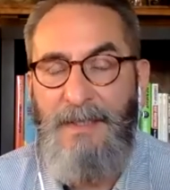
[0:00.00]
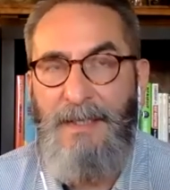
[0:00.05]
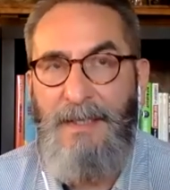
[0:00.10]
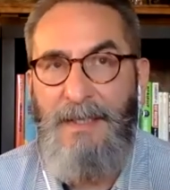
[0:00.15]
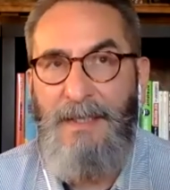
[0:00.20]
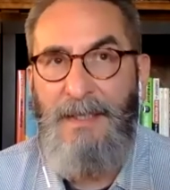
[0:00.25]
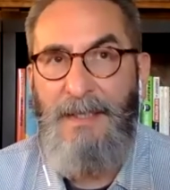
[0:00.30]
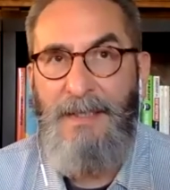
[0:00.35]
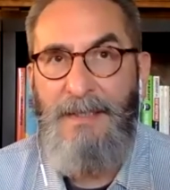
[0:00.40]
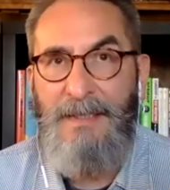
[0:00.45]

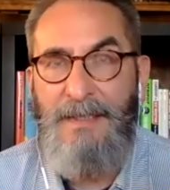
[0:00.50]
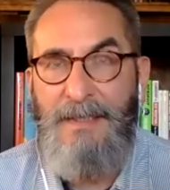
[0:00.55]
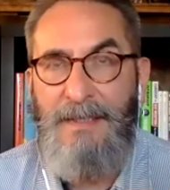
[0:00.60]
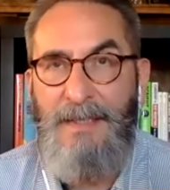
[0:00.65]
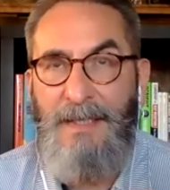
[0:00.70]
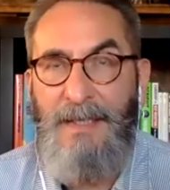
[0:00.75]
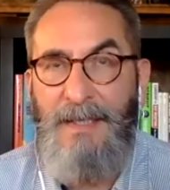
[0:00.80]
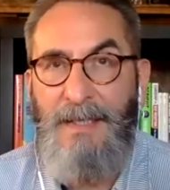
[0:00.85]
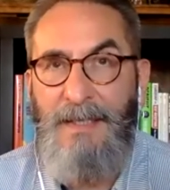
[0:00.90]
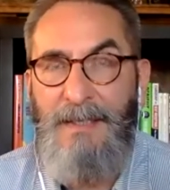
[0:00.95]
And,
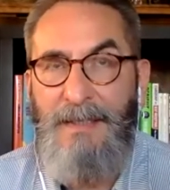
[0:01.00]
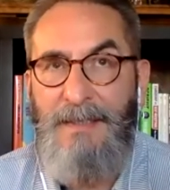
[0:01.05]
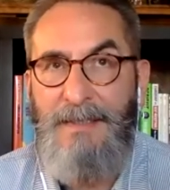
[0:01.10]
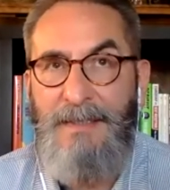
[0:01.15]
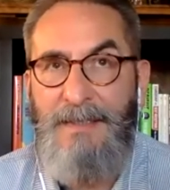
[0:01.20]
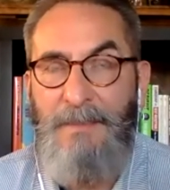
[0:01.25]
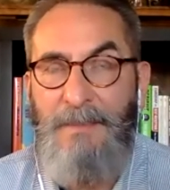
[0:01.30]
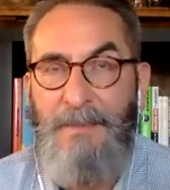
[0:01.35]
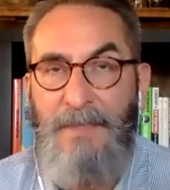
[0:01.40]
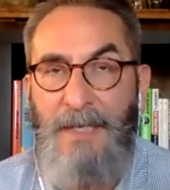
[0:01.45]
and
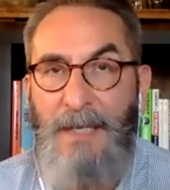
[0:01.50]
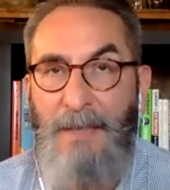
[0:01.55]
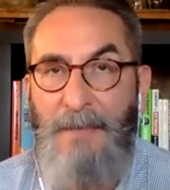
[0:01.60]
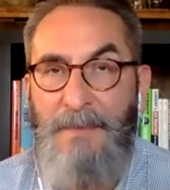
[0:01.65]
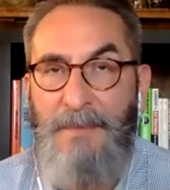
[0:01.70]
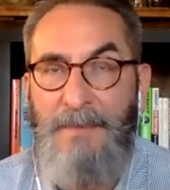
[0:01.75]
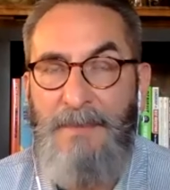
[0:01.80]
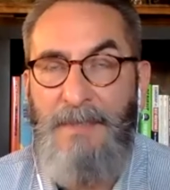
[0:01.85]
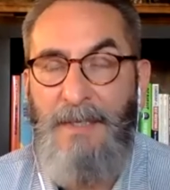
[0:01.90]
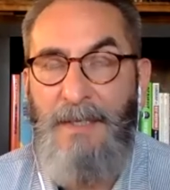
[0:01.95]

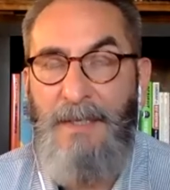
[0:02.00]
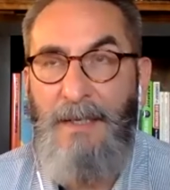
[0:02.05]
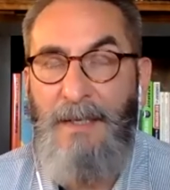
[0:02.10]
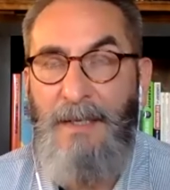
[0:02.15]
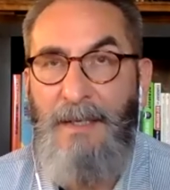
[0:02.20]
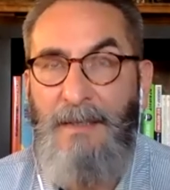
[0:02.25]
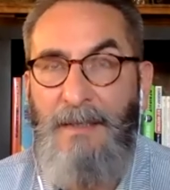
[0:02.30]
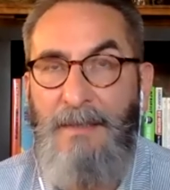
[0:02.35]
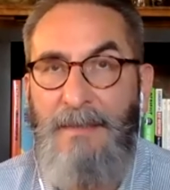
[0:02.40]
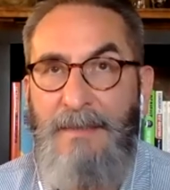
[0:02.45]
sometimes
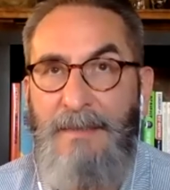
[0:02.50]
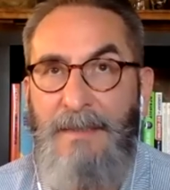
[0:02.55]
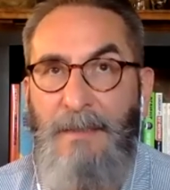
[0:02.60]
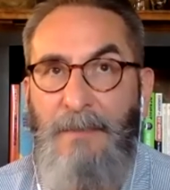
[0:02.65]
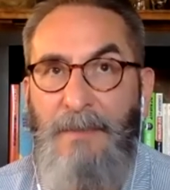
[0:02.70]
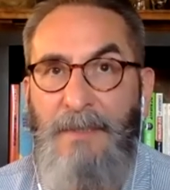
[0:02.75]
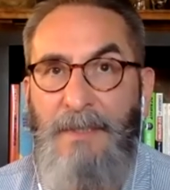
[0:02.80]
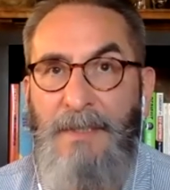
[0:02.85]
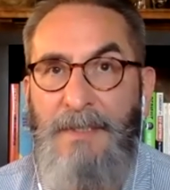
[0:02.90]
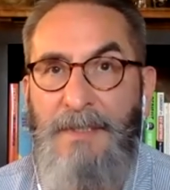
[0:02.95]
uh,
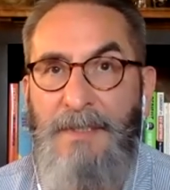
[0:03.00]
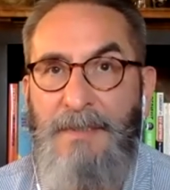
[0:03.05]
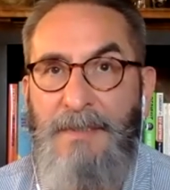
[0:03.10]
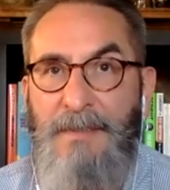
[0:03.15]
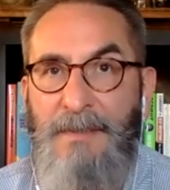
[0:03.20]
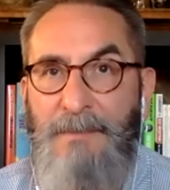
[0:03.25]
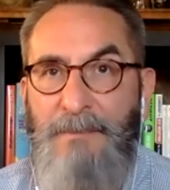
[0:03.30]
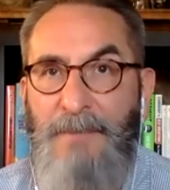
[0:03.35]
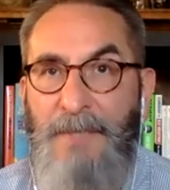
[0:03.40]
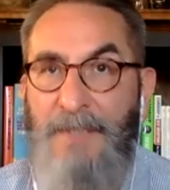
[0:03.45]
someone is
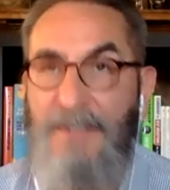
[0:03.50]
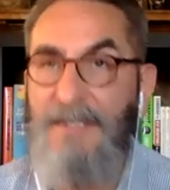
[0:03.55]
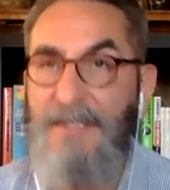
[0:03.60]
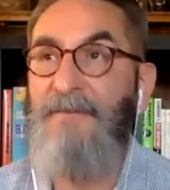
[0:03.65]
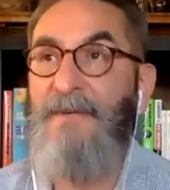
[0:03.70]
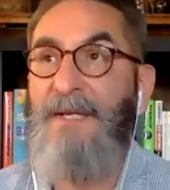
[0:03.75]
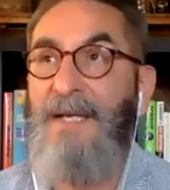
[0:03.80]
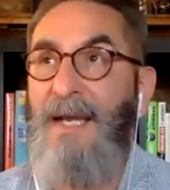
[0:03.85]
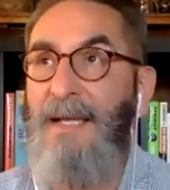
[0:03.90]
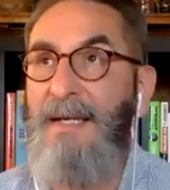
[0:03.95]

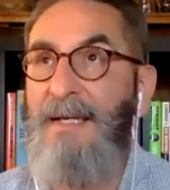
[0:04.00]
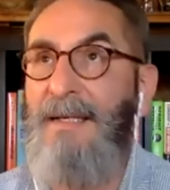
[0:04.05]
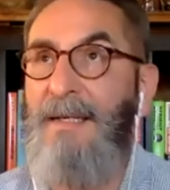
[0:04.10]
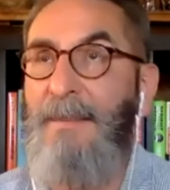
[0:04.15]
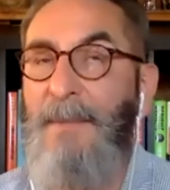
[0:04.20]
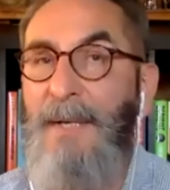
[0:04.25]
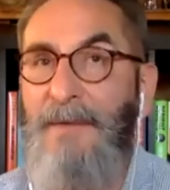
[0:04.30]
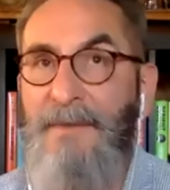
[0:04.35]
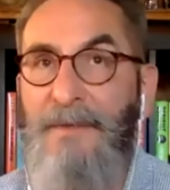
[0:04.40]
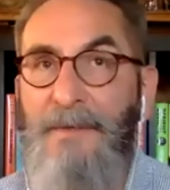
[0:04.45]
pontificating
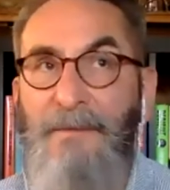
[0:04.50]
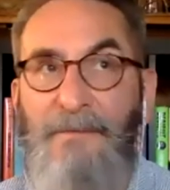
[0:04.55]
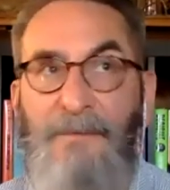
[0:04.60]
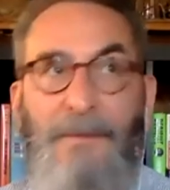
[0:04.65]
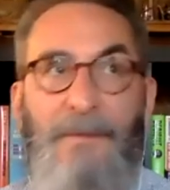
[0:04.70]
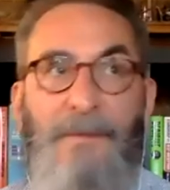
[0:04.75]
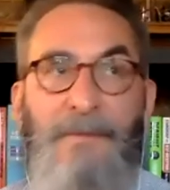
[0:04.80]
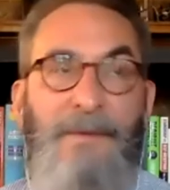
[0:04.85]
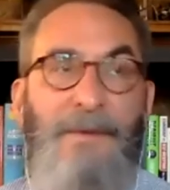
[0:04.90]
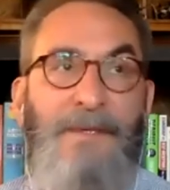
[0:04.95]
about their
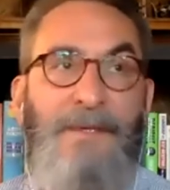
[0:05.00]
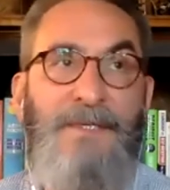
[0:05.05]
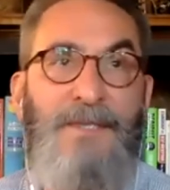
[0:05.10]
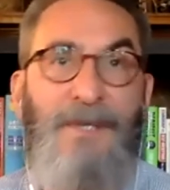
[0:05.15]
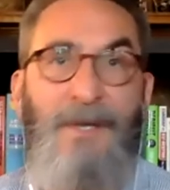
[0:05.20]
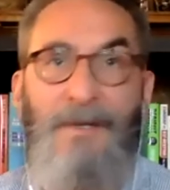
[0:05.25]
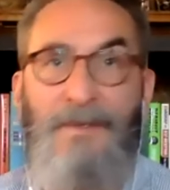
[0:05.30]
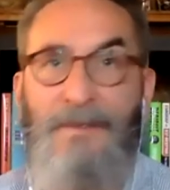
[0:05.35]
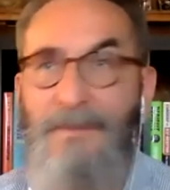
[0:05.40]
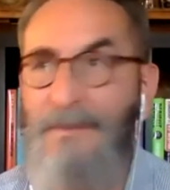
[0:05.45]
view of
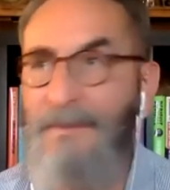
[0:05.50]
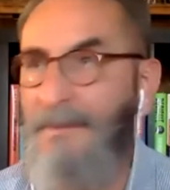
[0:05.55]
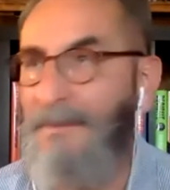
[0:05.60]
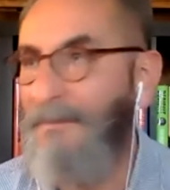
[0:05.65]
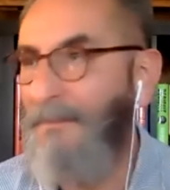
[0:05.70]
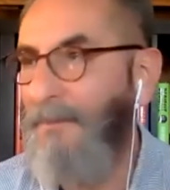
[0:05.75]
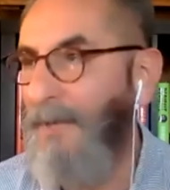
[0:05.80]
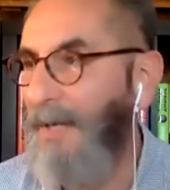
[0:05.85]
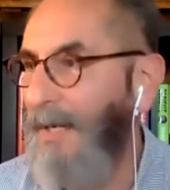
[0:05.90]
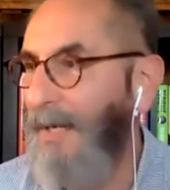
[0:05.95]
Aristotle or
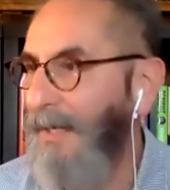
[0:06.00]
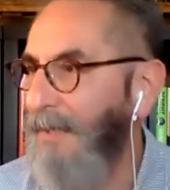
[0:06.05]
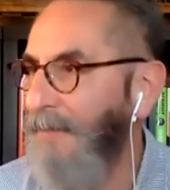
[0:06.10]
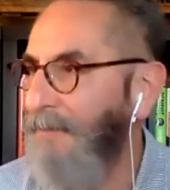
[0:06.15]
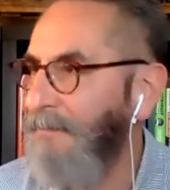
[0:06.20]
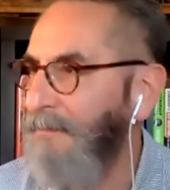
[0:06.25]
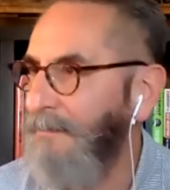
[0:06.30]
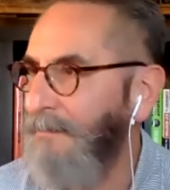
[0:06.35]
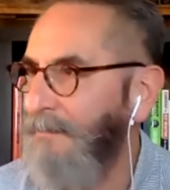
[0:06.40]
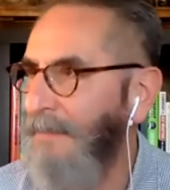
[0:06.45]
why
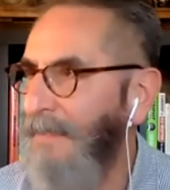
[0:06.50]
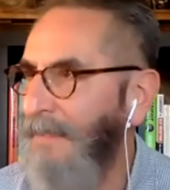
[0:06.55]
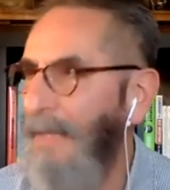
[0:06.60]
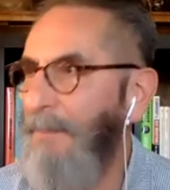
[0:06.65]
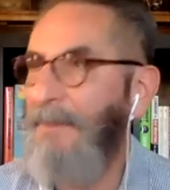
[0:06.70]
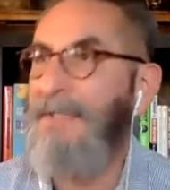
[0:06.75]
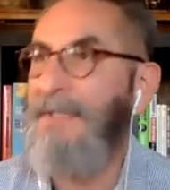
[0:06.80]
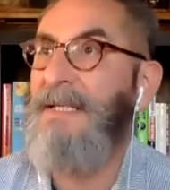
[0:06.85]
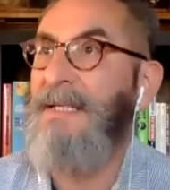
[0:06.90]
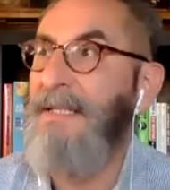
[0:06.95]

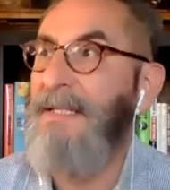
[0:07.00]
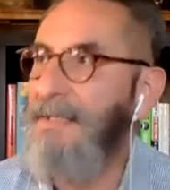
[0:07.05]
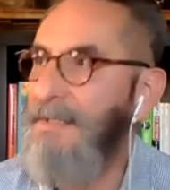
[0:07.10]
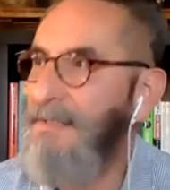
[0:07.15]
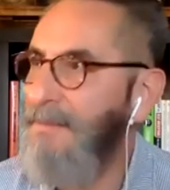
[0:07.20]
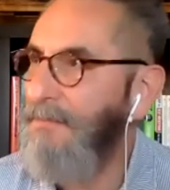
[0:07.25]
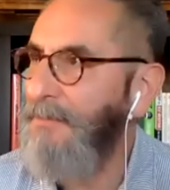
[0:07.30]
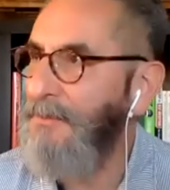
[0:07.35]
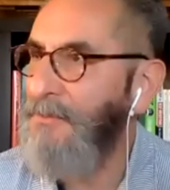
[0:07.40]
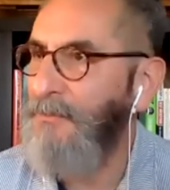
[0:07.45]

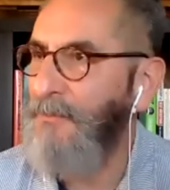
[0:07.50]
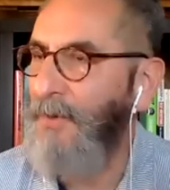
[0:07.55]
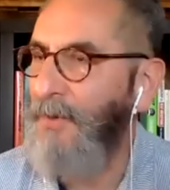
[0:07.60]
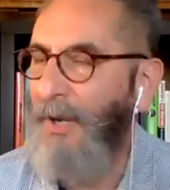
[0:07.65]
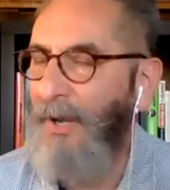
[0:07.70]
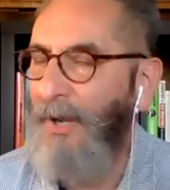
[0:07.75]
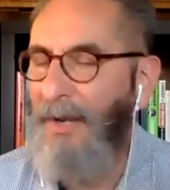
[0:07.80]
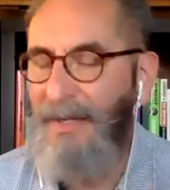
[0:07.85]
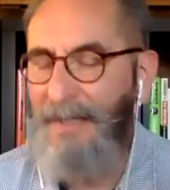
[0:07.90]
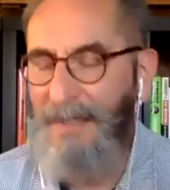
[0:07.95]
Epictetus was
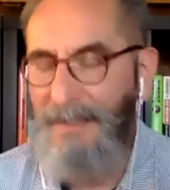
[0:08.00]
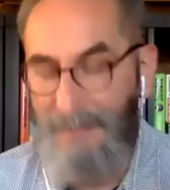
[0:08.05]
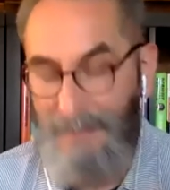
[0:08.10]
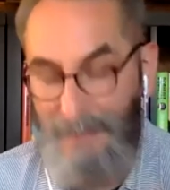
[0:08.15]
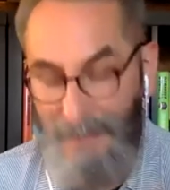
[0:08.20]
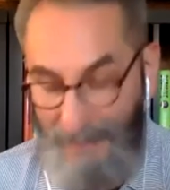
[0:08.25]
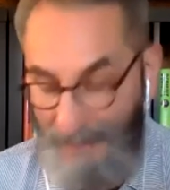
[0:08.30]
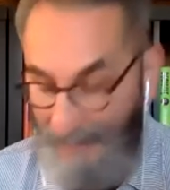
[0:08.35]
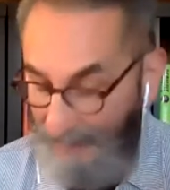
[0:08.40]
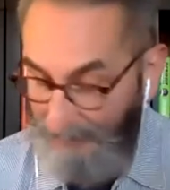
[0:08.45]
wrong. And
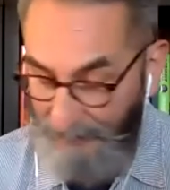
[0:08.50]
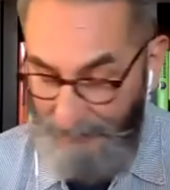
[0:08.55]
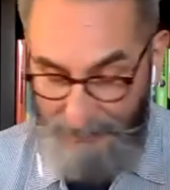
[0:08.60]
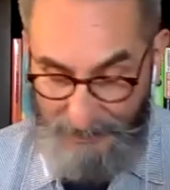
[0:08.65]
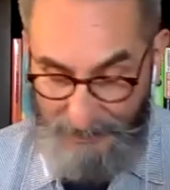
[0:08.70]
I, I, I